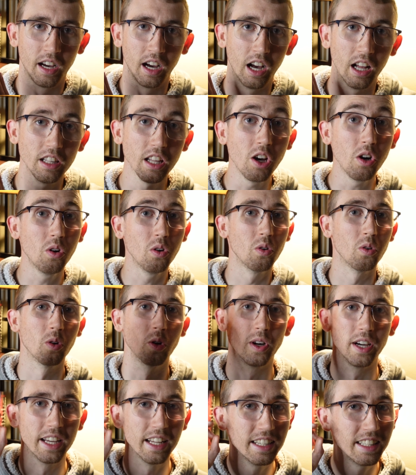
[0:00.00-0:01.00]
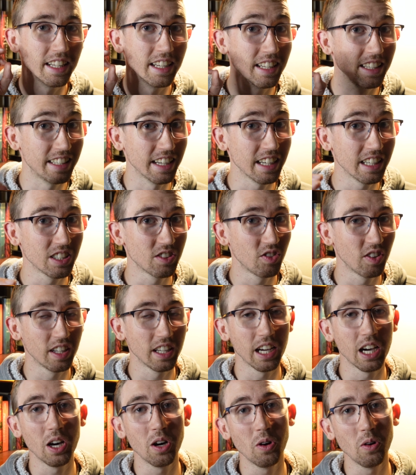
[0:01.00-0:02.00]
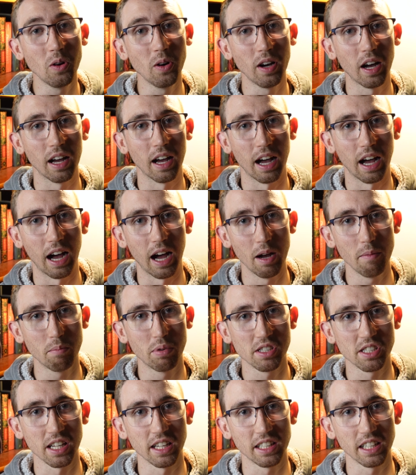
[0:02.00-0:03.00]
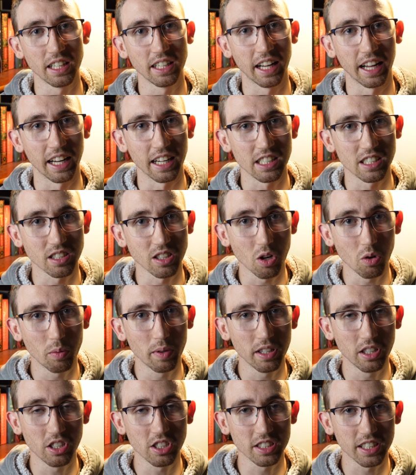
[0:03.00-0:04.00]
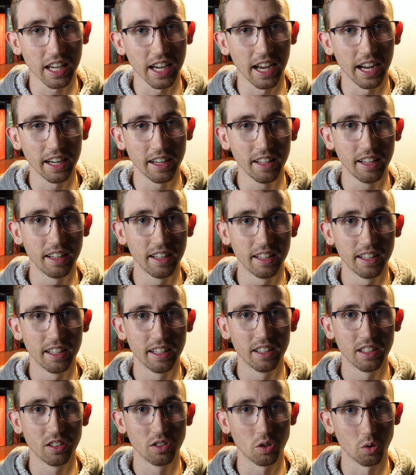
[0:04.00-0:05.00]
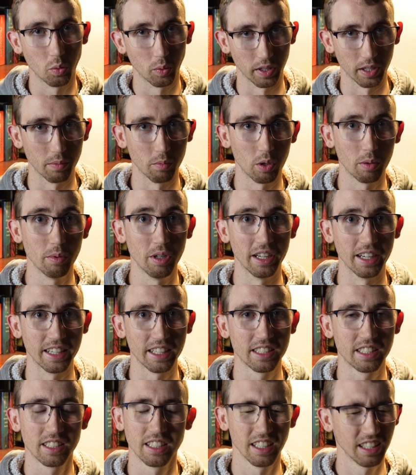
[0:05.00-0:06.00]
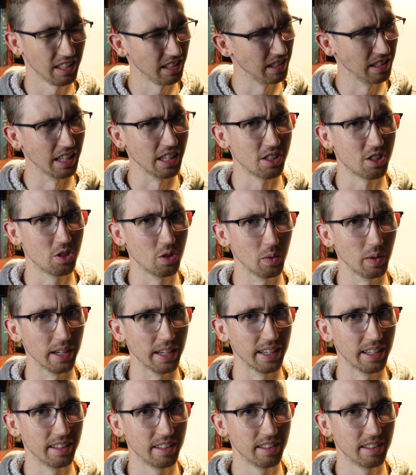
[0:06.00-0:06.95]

Hello! In today's video, I'm presenting a slow reader's guide to reading more books. Let's do it.